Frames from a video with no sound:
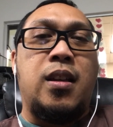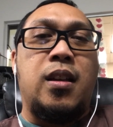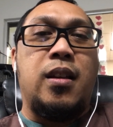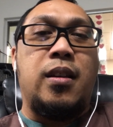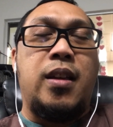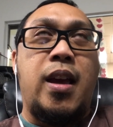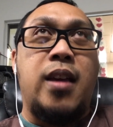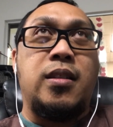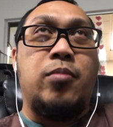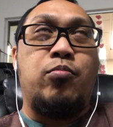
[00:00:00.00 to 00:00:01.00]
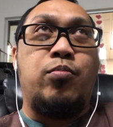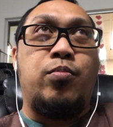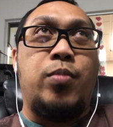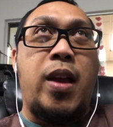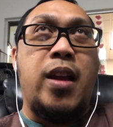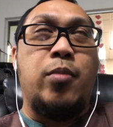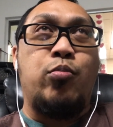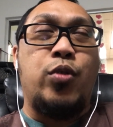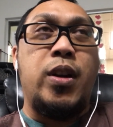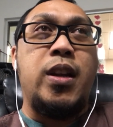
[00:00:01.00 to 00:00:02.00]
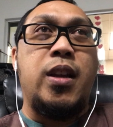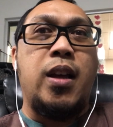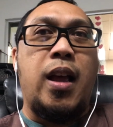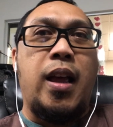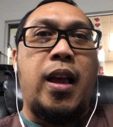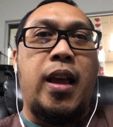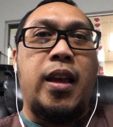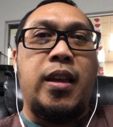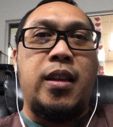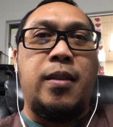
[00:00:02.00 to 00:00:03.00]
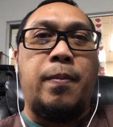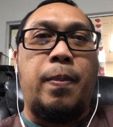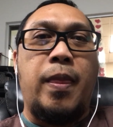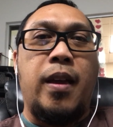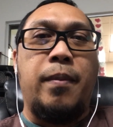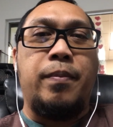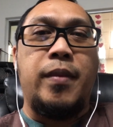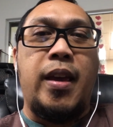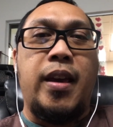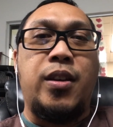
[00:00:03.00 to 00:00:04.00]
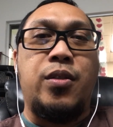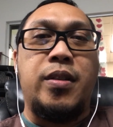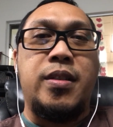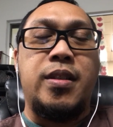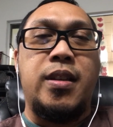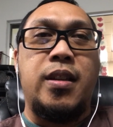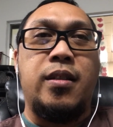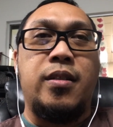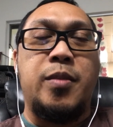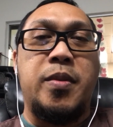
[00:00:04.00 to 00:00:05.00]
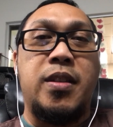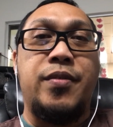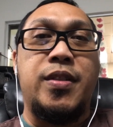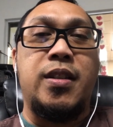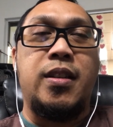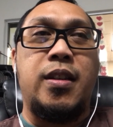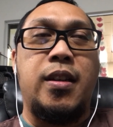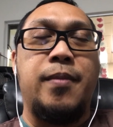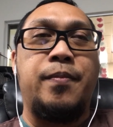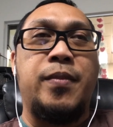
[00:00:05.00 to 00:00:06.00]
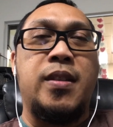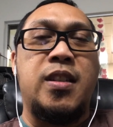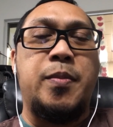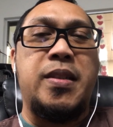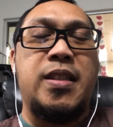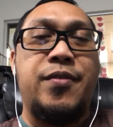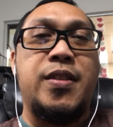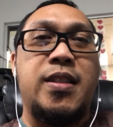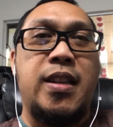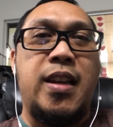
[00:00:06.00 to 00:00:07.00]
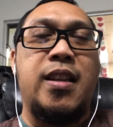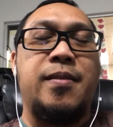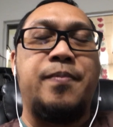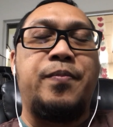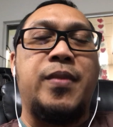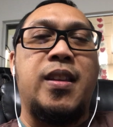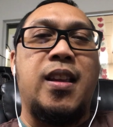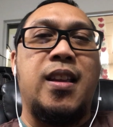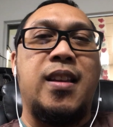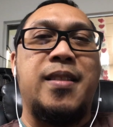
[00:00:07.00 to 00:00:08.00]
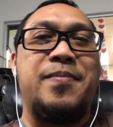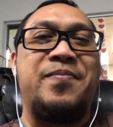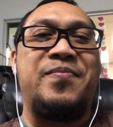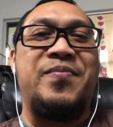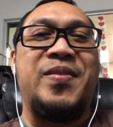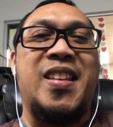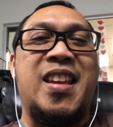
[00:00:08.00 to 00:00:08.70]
uh, it has a had a pretty high um, accuracy or specificity, specificity. Um,